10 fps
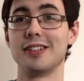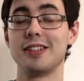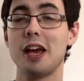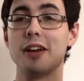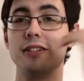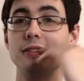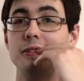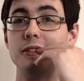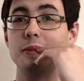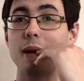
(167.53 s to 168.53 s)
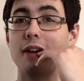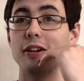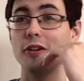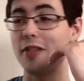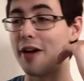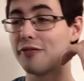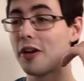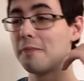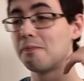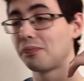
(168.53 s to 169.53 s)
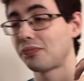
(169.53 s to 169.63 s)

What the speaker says: Yeah, that's about it on that front.